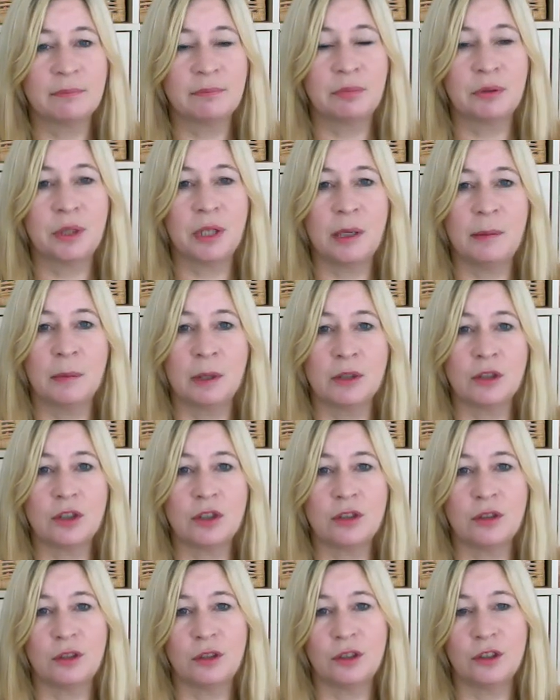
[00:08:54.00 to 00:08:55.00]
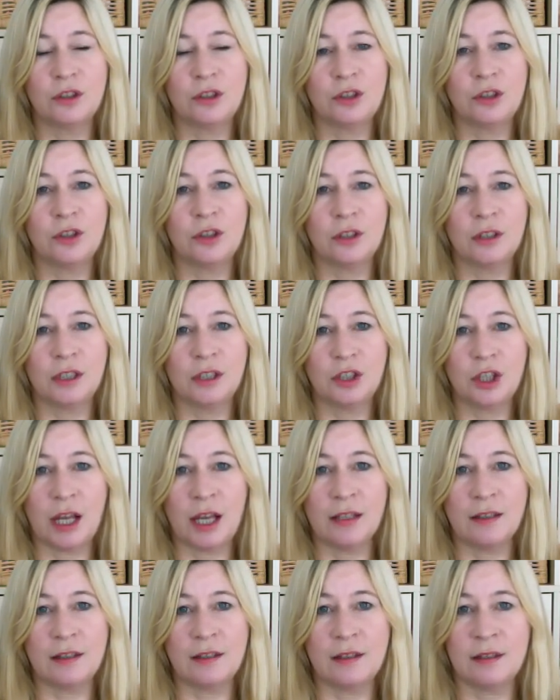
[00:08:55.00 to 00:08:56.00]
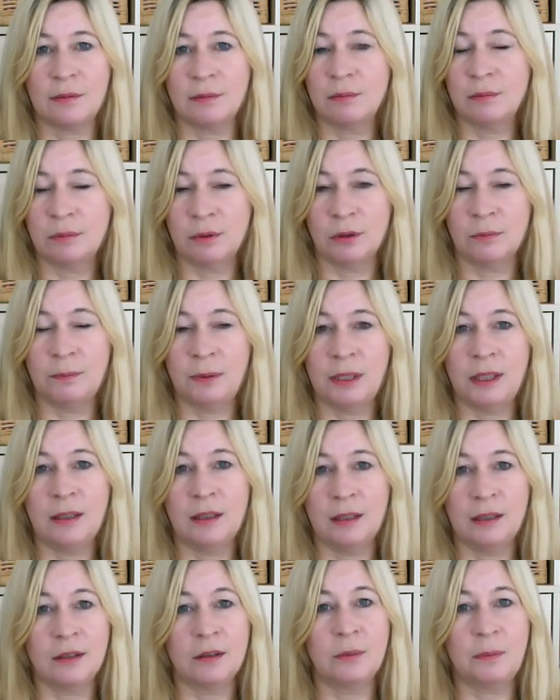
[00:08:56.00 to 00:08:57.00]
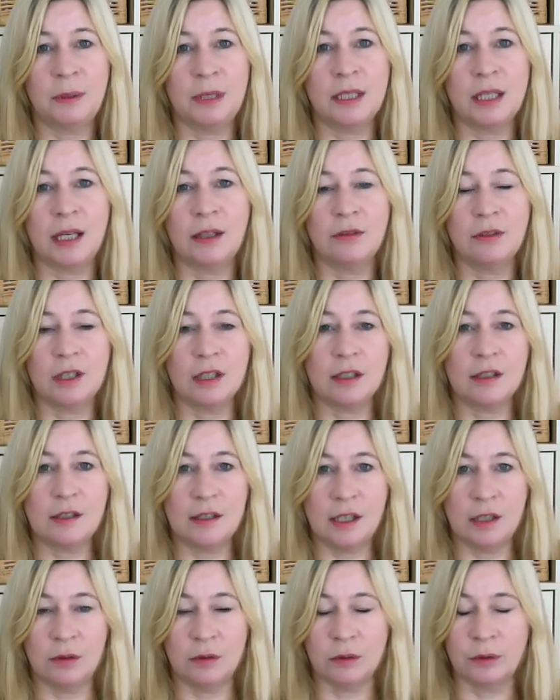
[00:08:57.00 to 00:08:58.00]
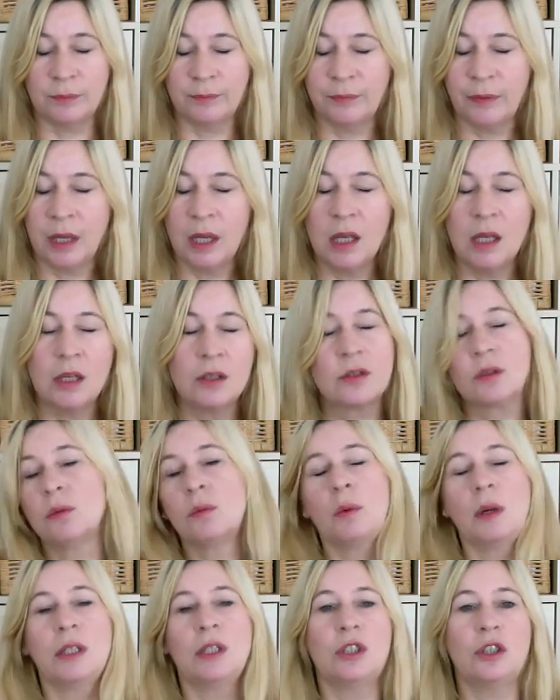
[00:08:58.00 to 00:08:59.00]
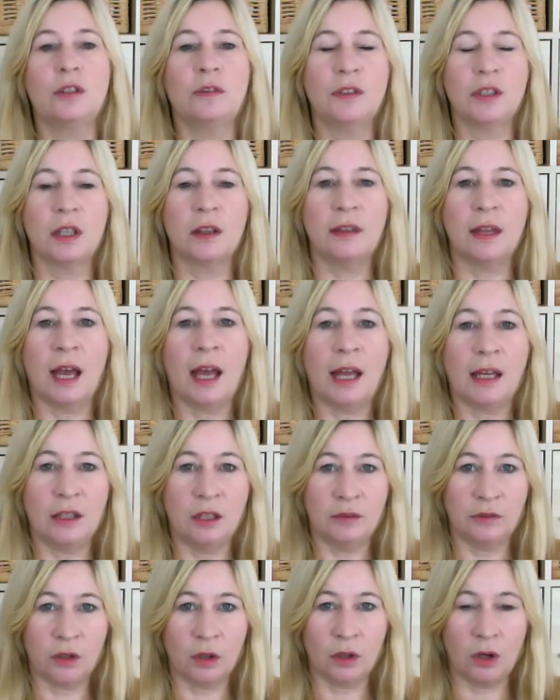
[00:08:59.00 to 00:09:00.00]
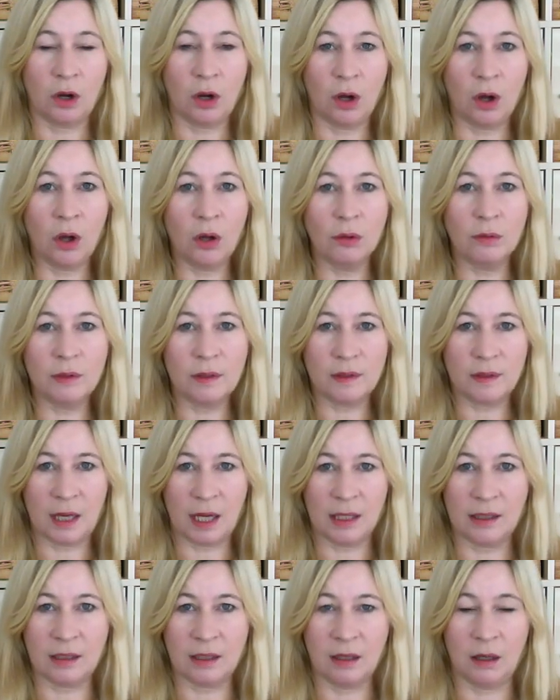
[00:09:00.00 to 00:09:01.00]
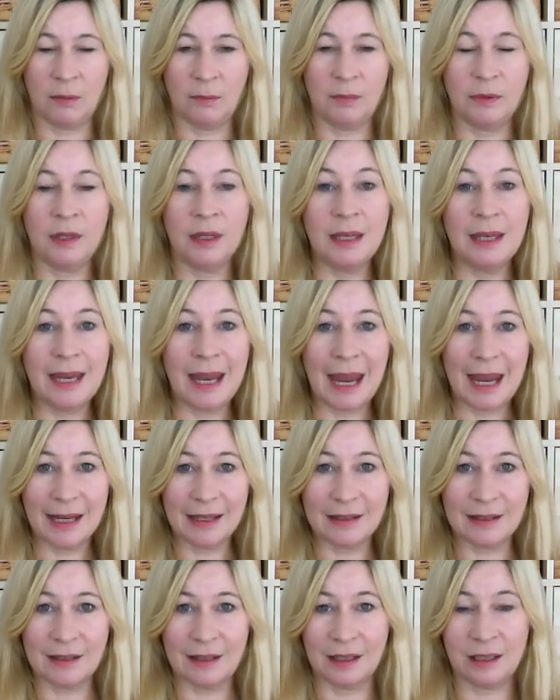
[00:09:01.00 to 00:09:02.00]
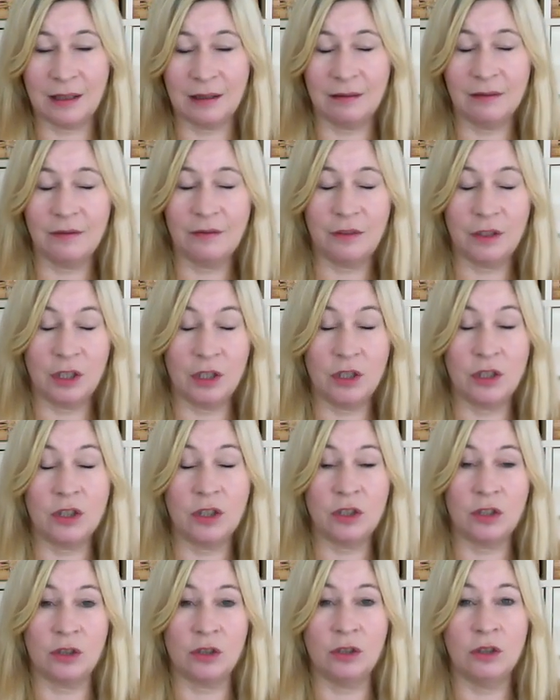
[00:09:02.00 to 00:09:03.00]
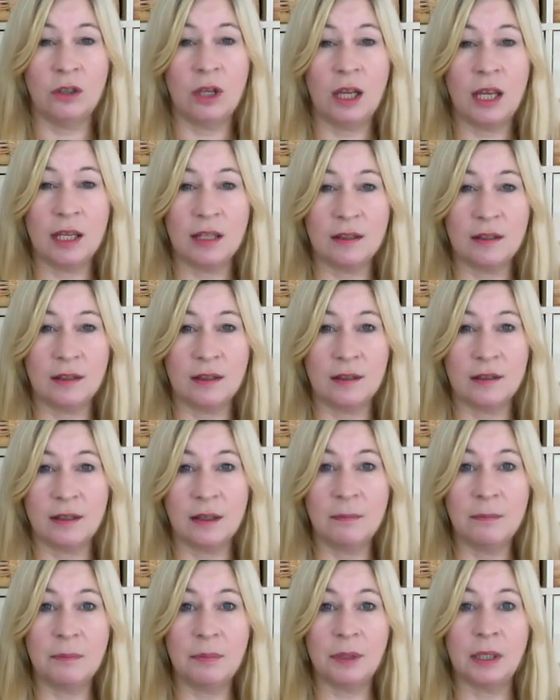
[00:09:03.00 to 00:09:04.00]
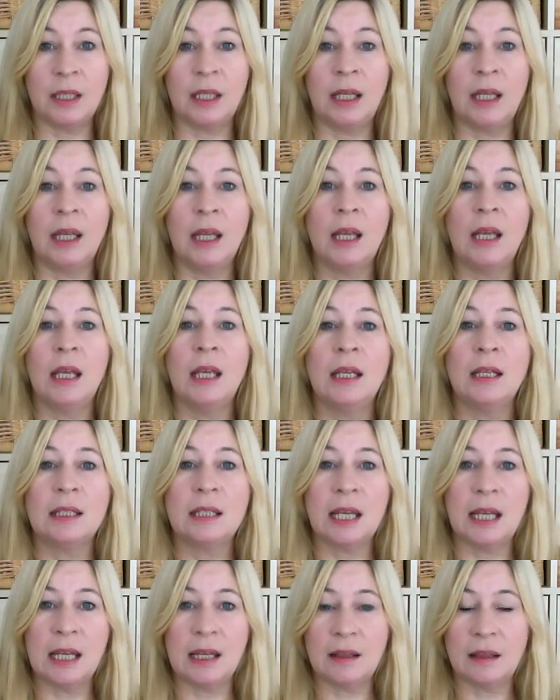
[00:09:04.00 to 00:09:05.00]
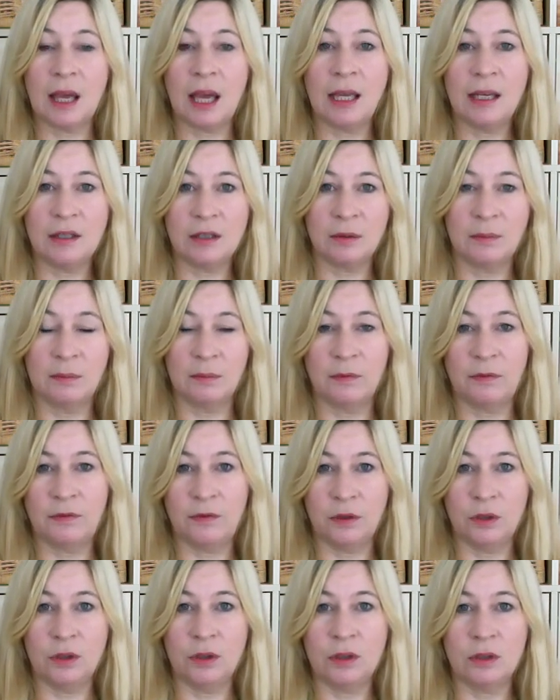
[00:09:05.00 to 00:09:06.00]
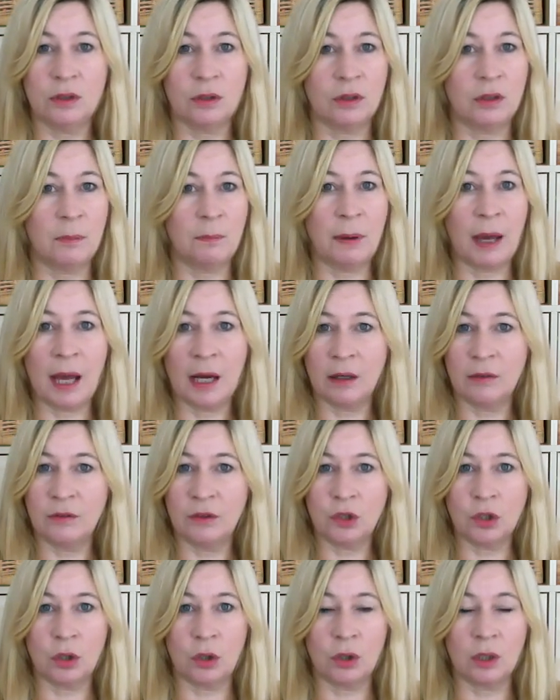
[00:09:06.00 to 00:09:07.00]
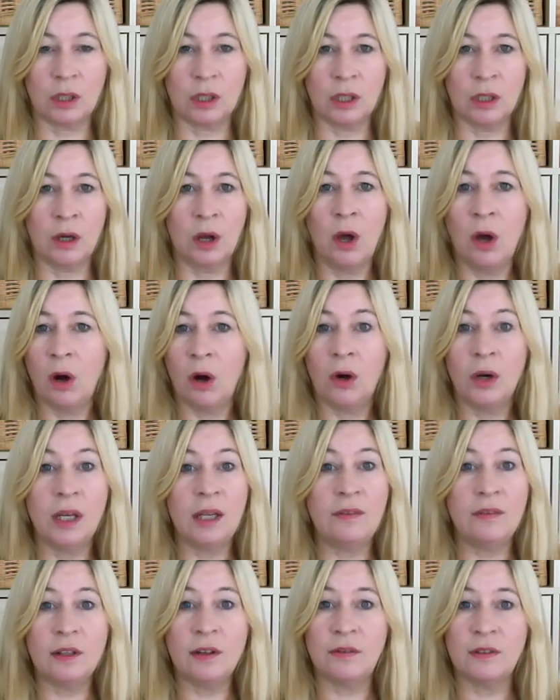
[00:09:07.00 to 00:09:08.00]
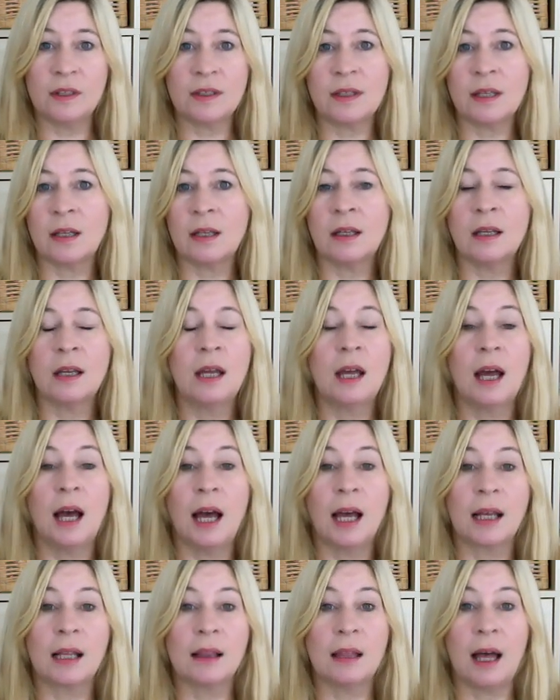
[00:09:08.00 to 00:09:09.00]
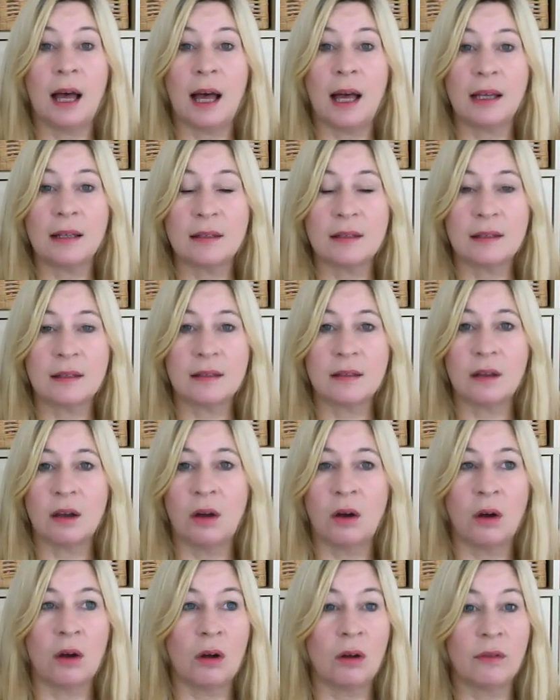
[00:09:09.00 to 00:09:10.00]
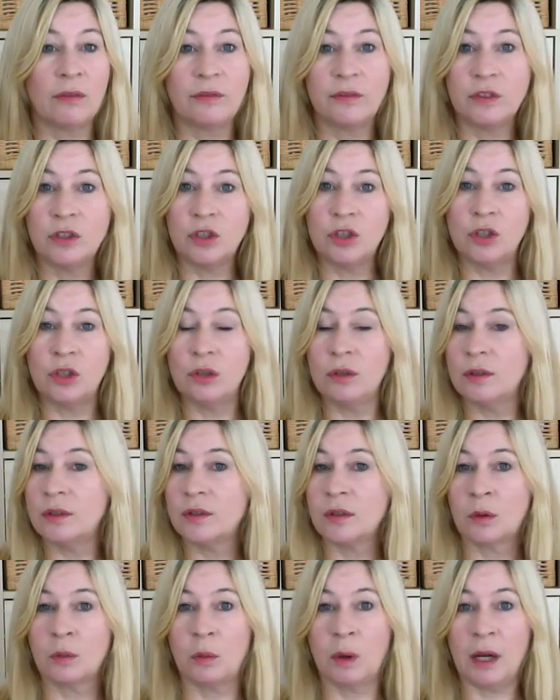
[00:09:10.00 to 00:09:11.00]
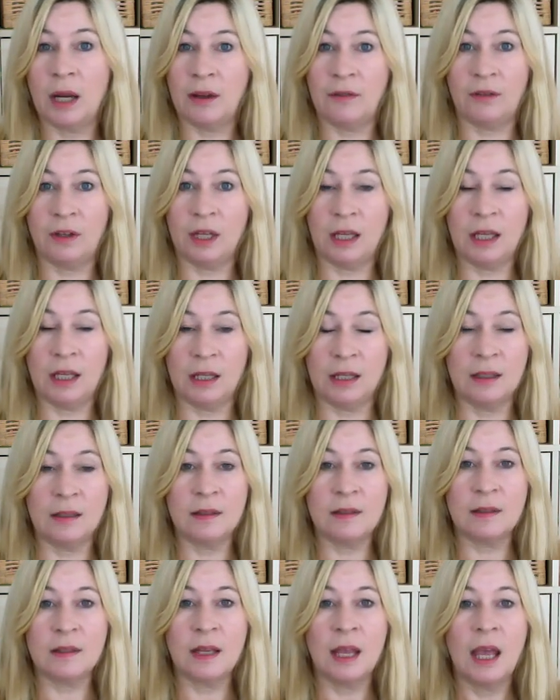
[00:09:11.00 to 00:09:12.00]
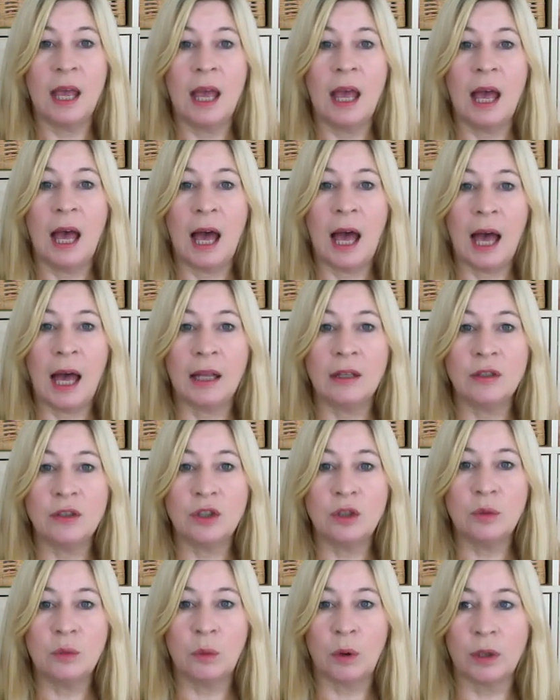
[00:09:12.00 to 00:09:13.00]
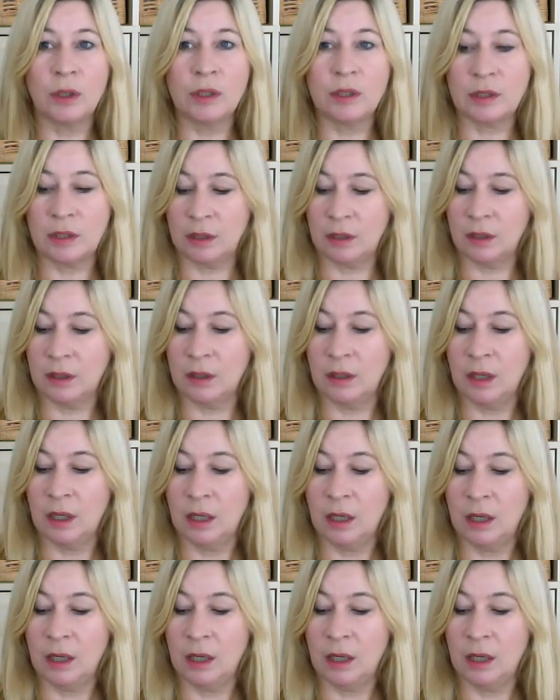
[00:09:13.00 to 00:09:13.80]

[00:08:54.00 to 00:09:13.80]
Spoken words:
pretty much sure the chances will be that it'll be down at 0. So once you've done that and you've got it all set up, the next thing for you to do is to simply take the item of food or the bar of chocolate, or even if it's a glass of juice or whatever it is, and you want to